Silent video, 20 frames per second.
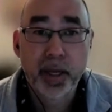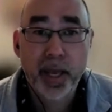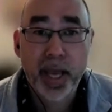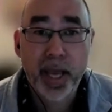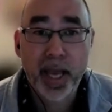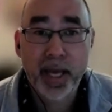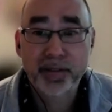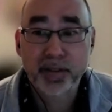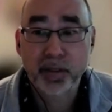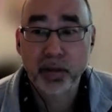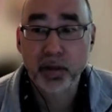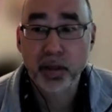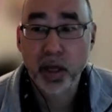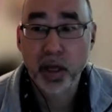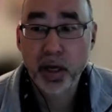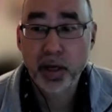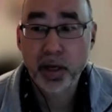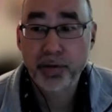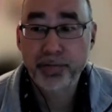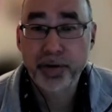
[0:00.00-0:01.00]
has a
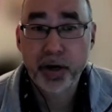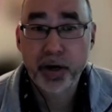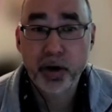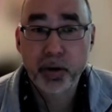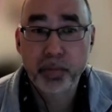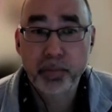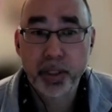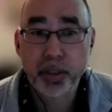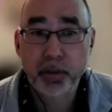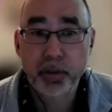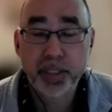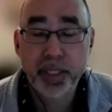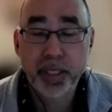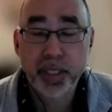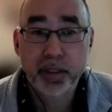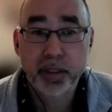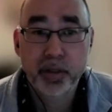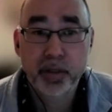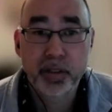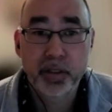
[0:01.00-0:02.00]
lot of variability
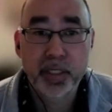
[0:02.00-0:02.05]
in the